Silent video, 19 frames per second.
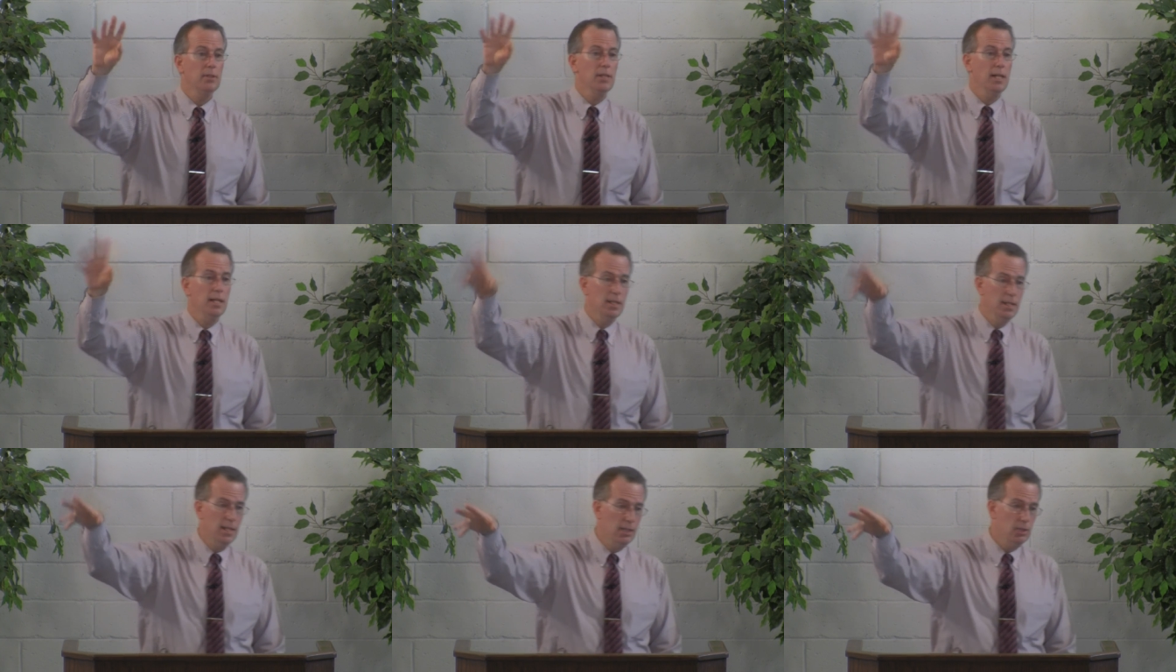
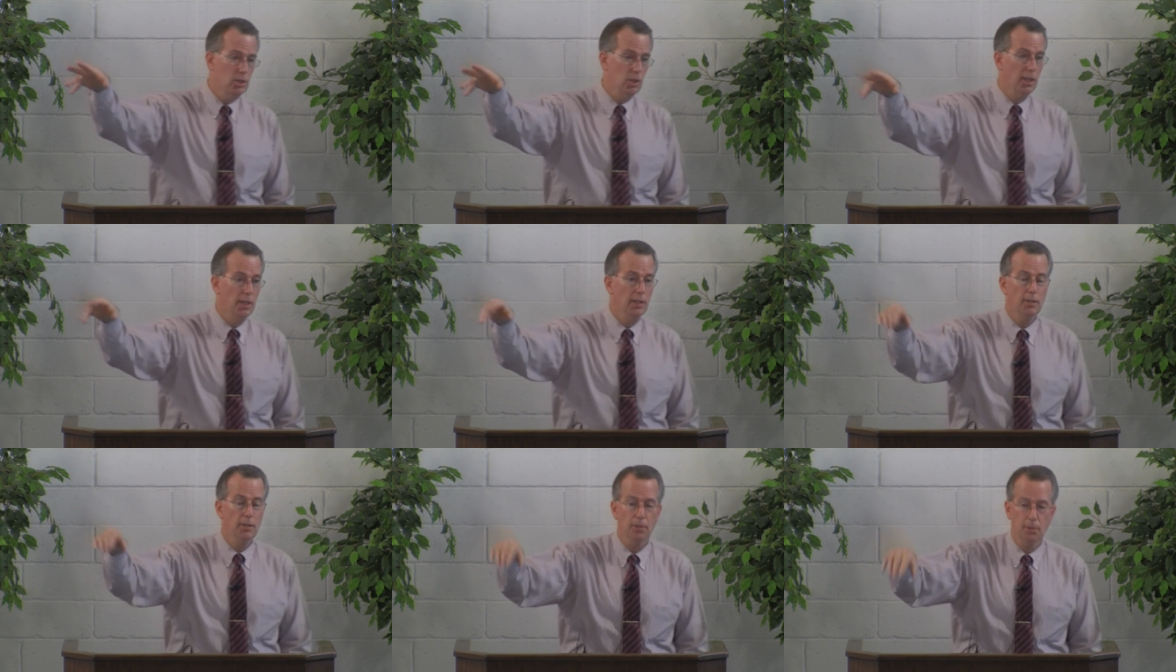10 days
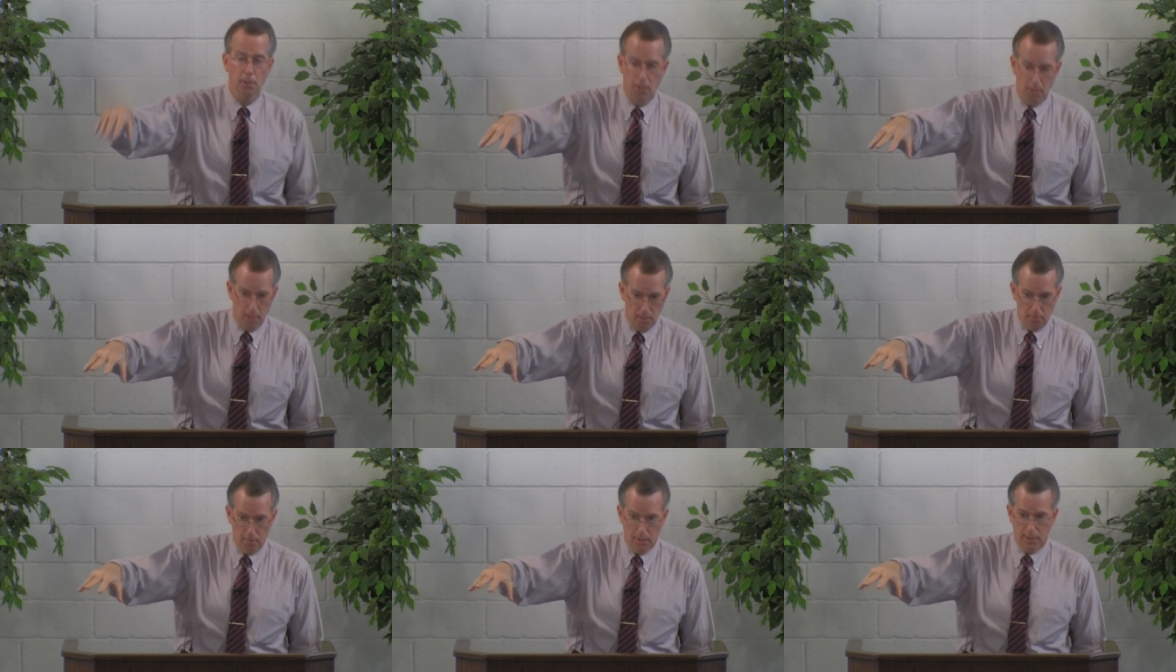later, on the
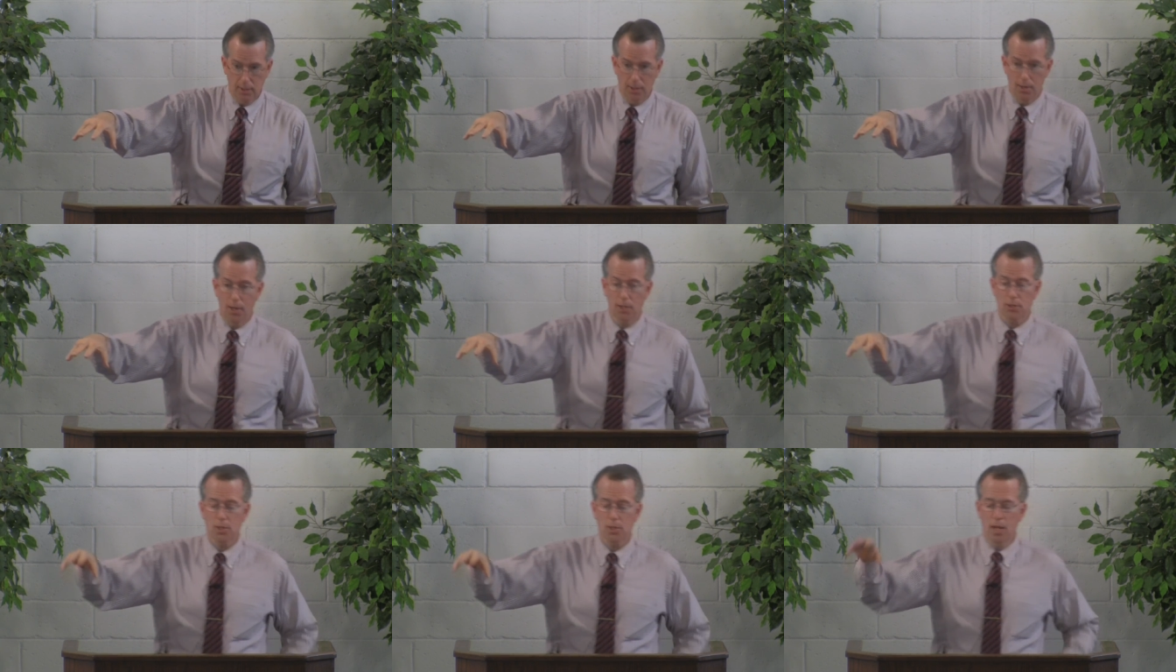day of
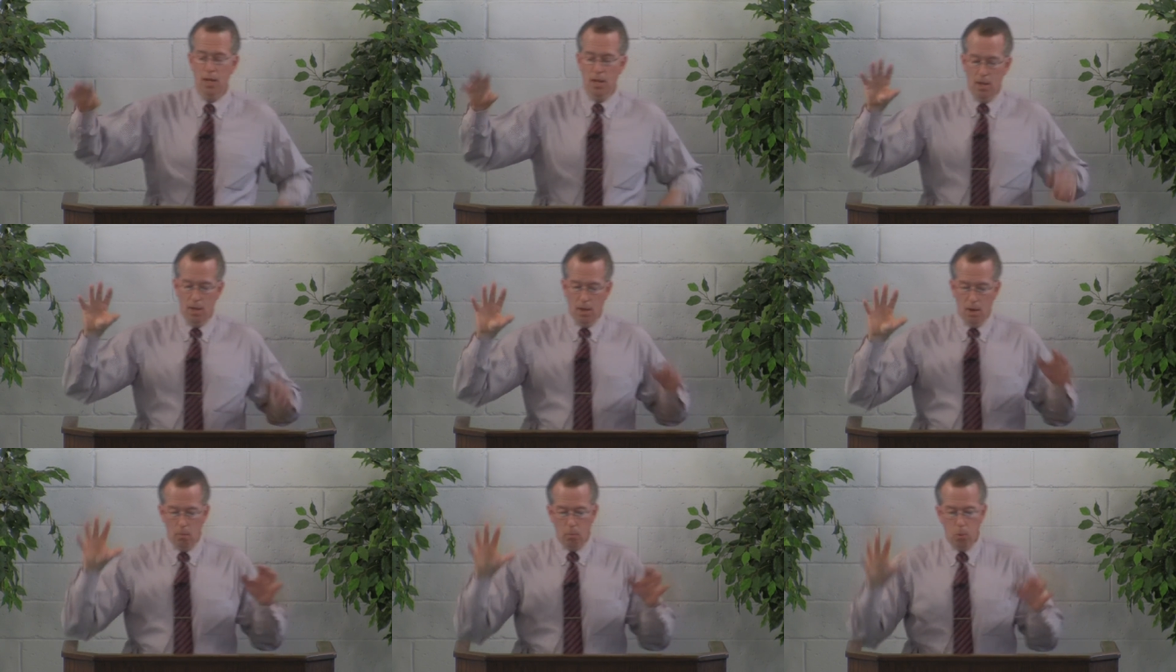Pentecost,
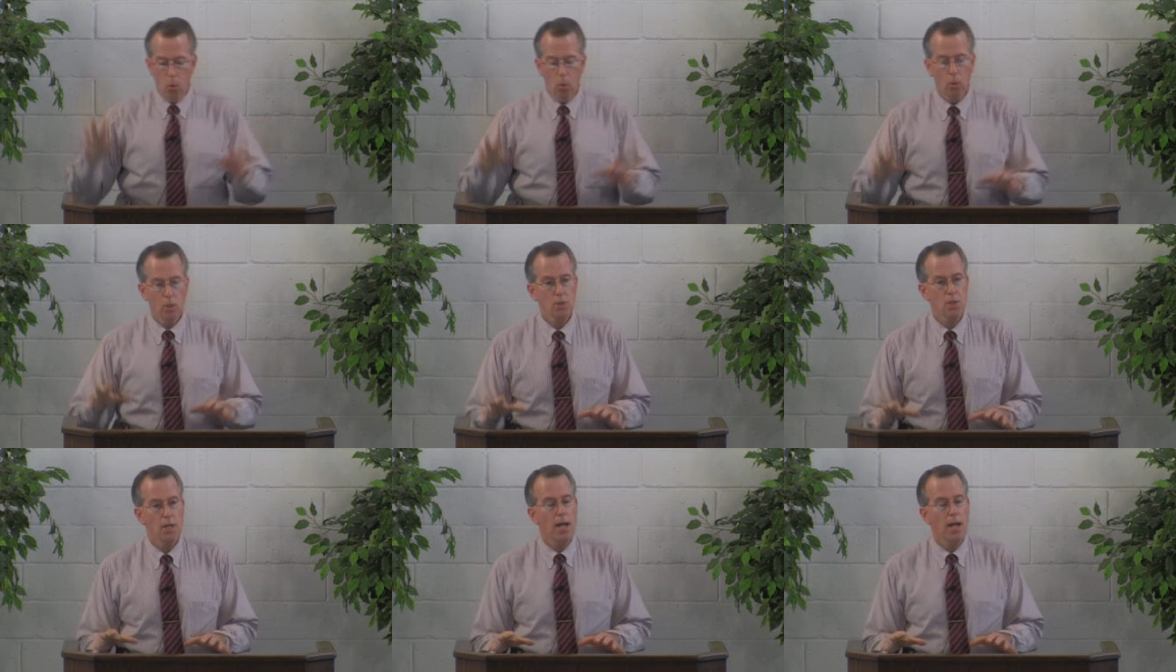
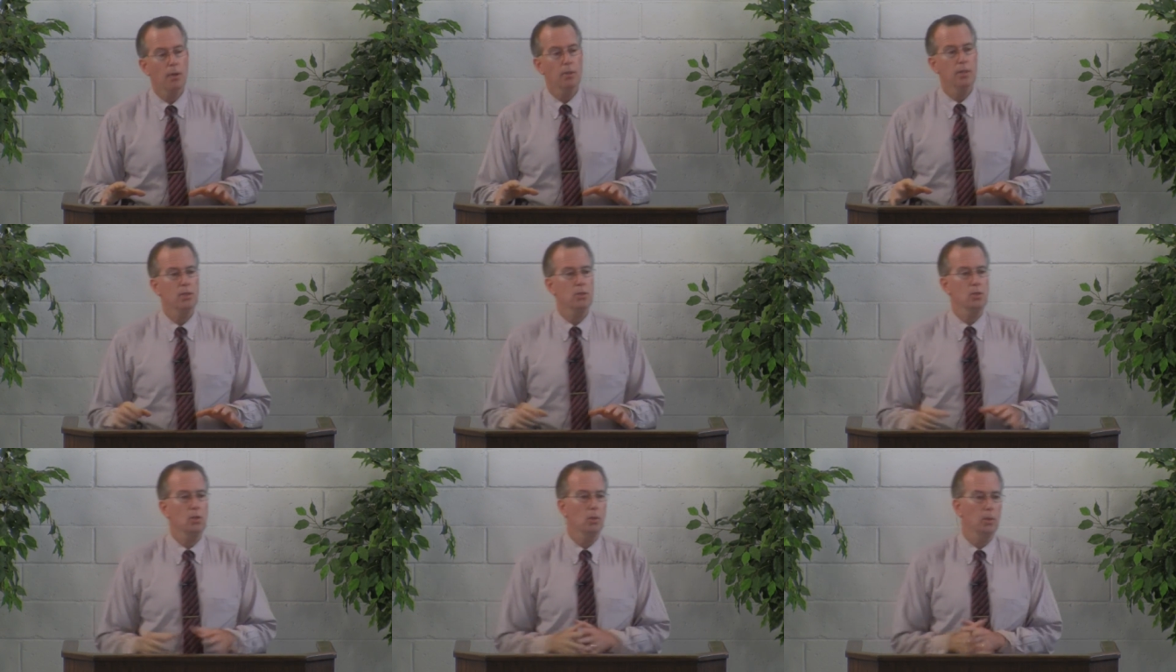pours out
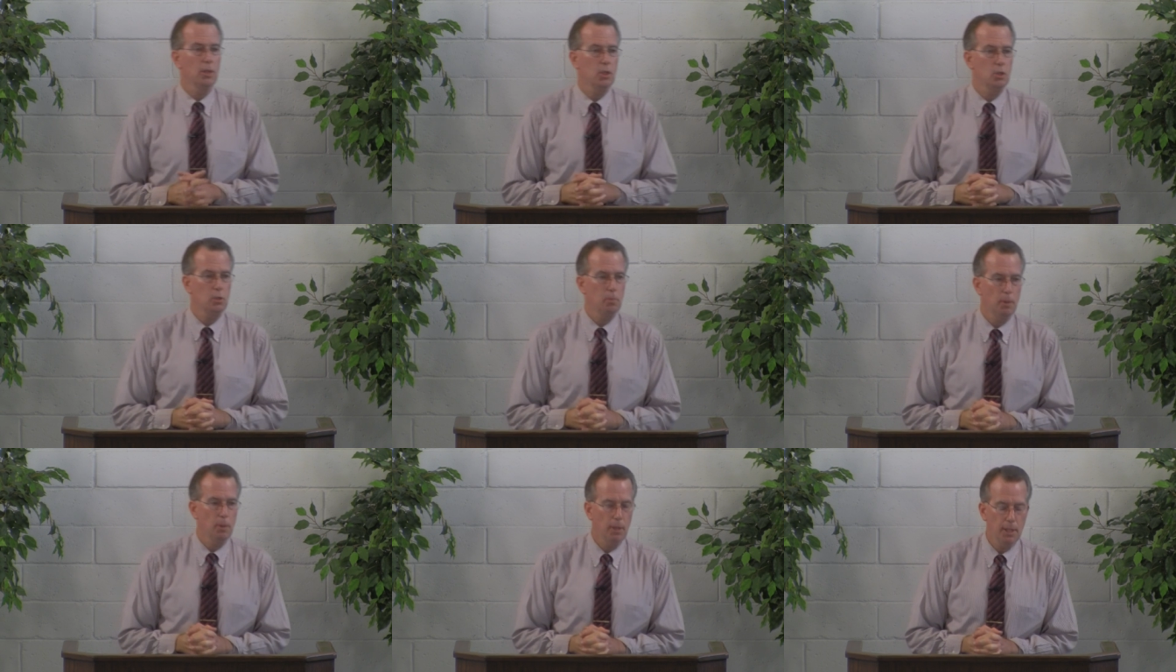his Holy
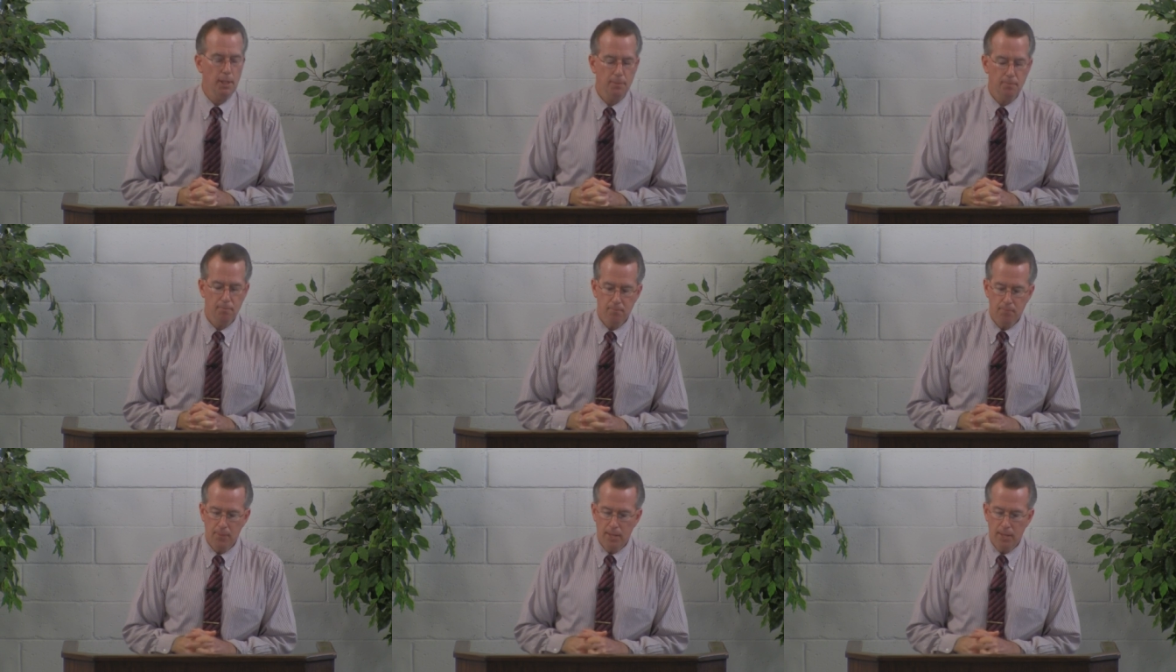Spirit,